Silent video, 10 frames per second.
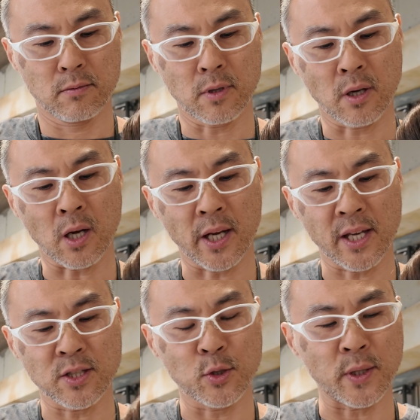I can't
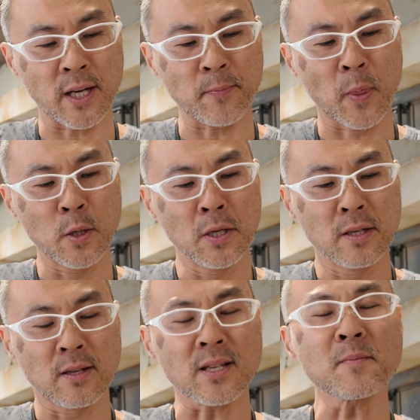get it to do it now.
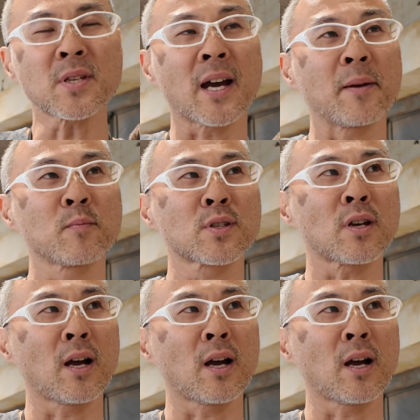So sometimes